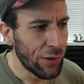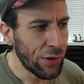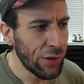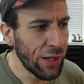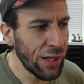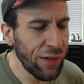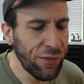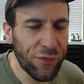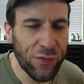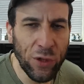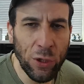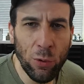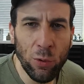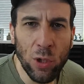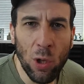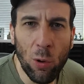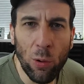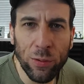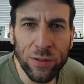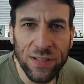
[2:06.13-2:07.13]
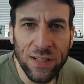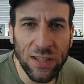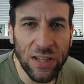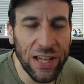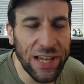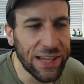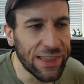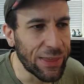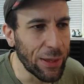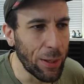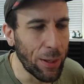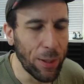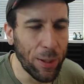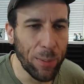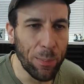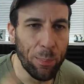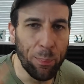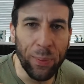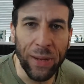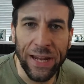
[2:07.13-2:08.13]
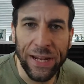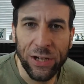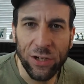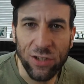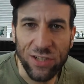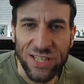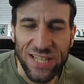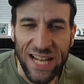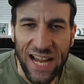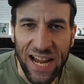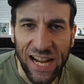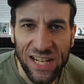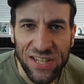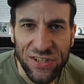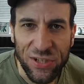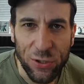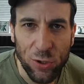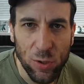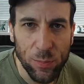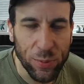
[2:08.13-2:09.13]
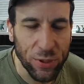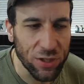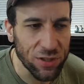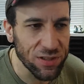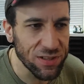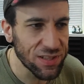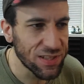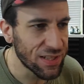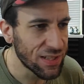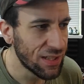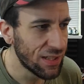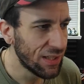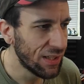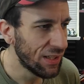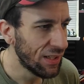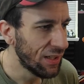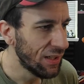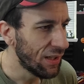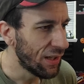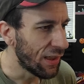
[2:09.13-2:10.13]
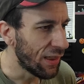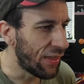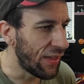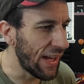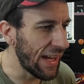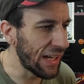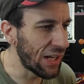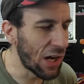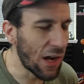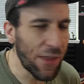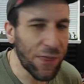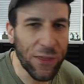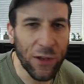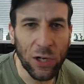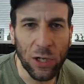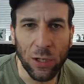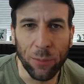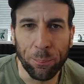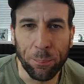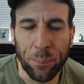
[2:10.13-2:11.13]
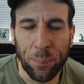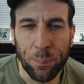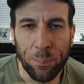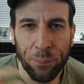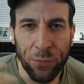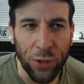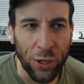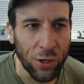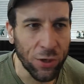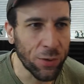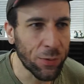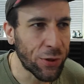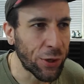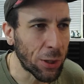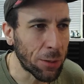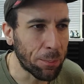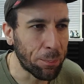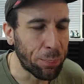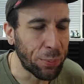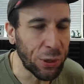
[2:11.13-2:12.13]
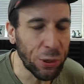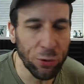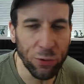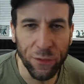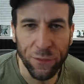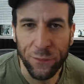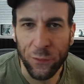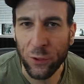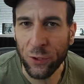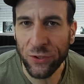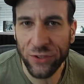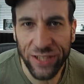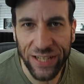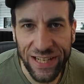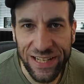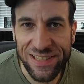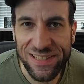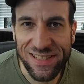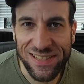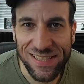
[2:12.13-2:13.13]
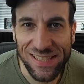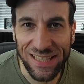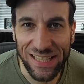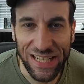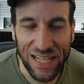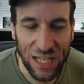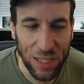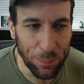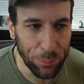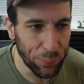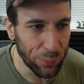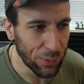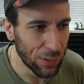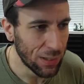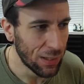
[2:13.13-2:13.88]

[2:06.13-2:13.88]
If you go to like the bigger tech tubers, they got their their their beautiful night sleep.